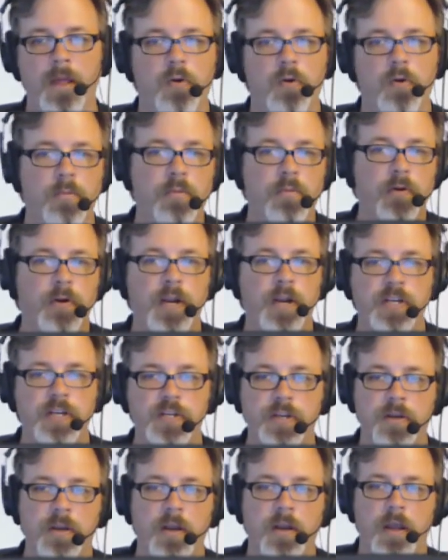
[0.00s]
chord
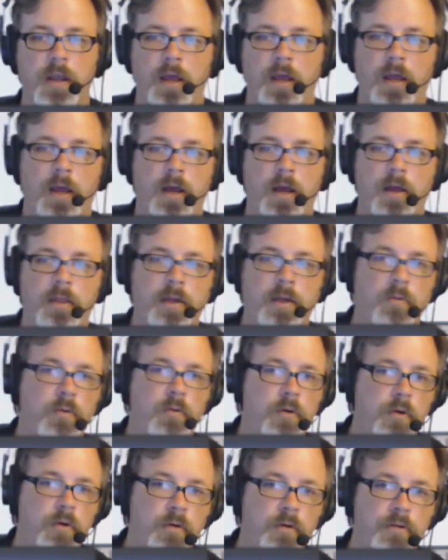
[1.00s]
progression uh, that
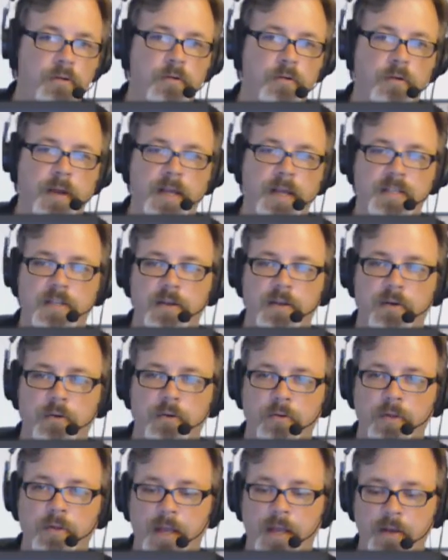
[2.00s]
will go through as I
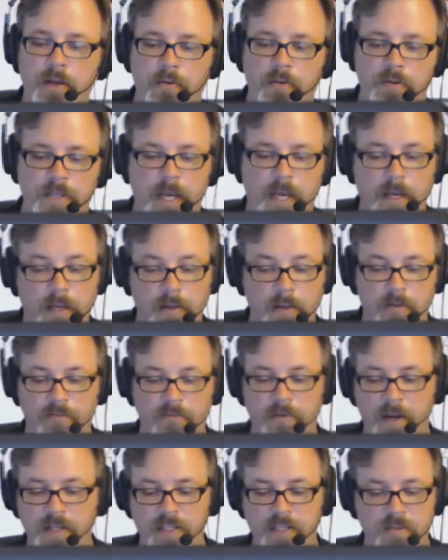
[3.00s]
hold that note down, and the
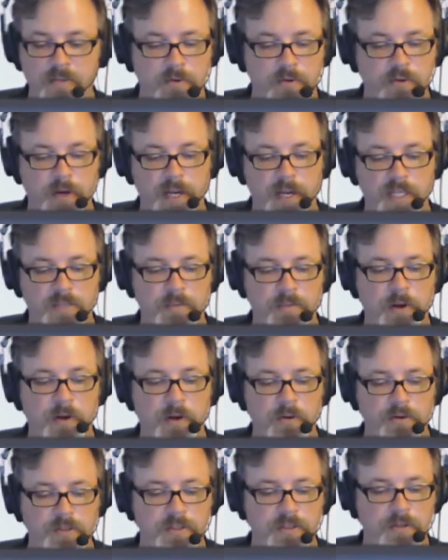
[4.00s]
phrases will
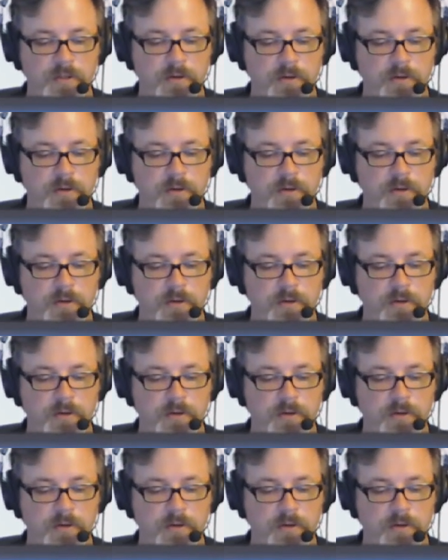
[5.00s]
transpose.